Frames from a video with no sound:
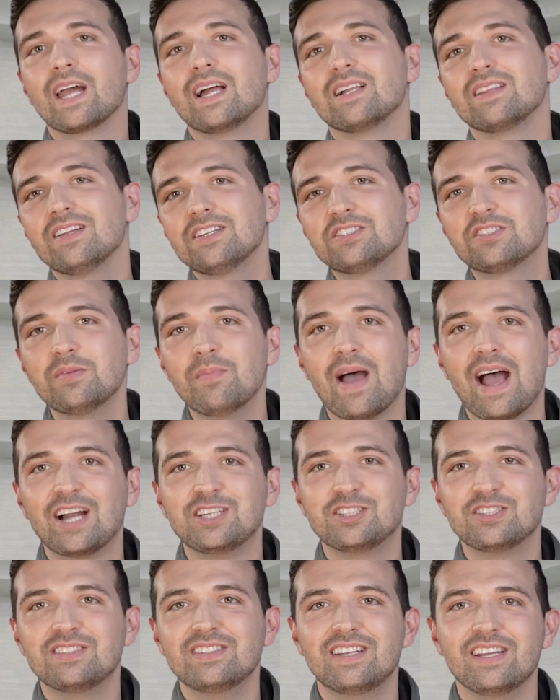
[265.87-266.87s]
Let's
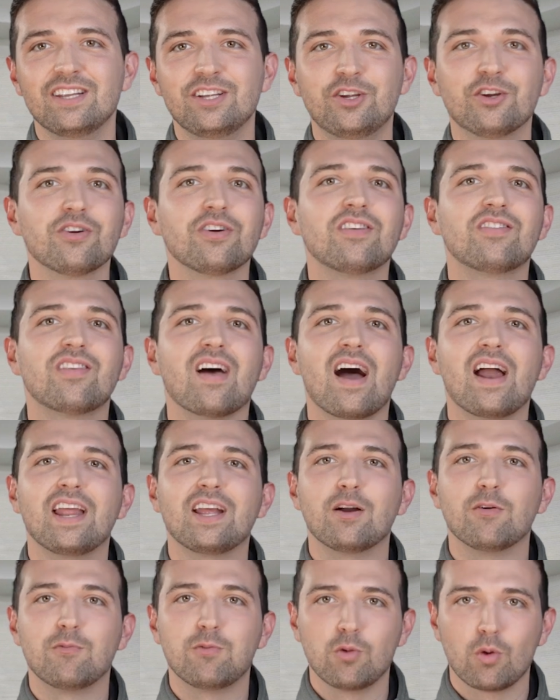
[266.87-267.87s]
imagine that you're designing
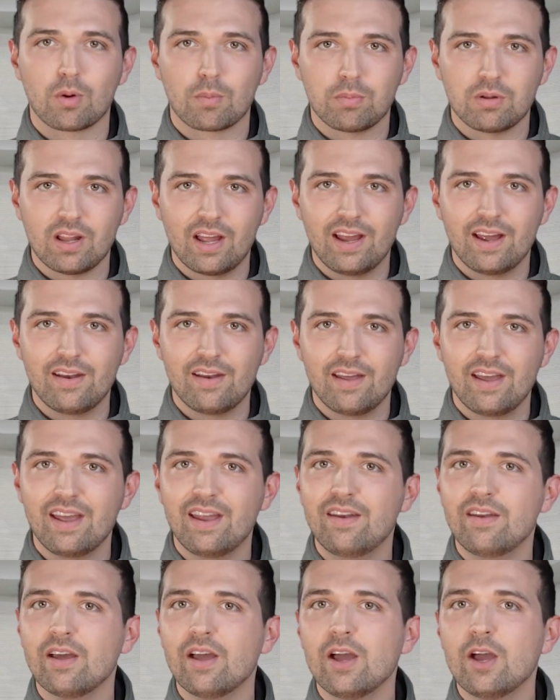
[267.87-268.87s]
a floor plan,
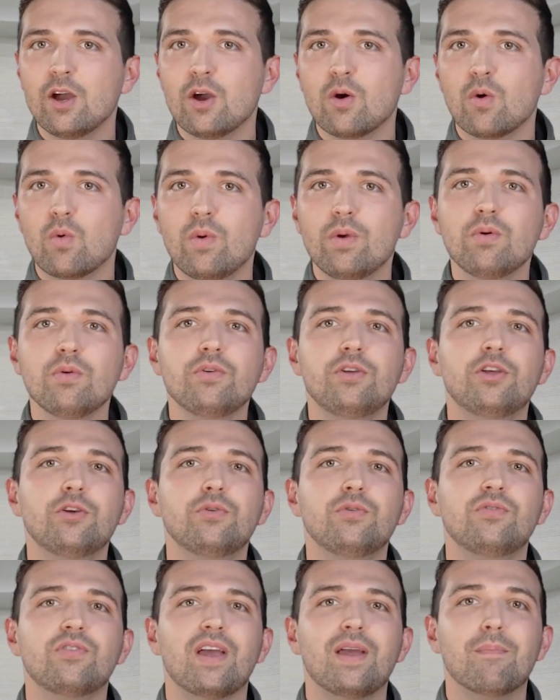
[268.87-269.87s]
and we'll
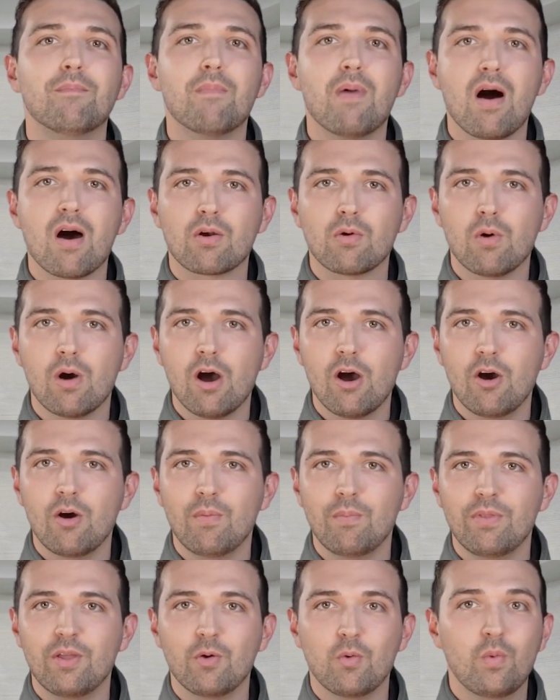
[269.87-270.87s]
use a model
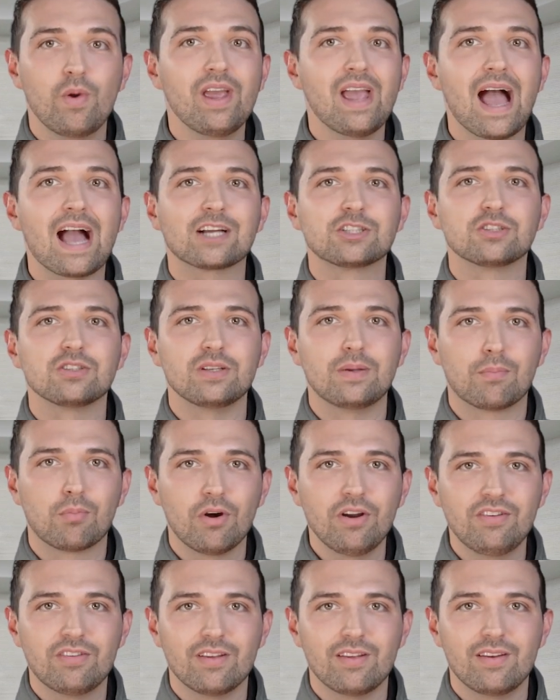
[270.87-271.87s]
home that we actually
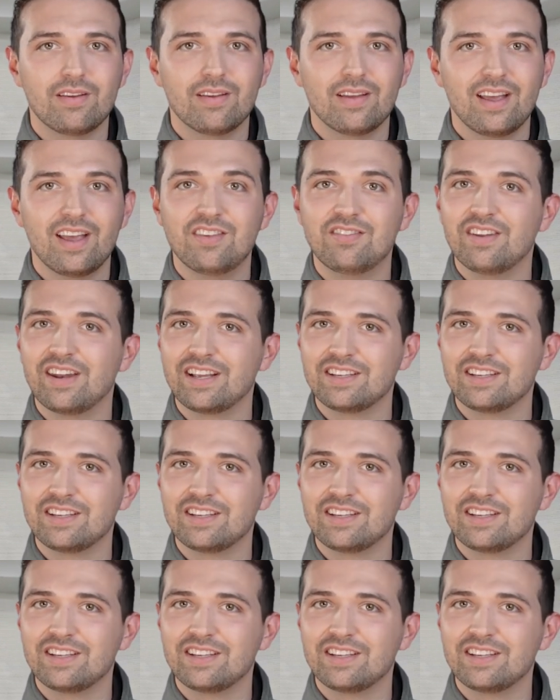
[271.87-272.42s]
printed as an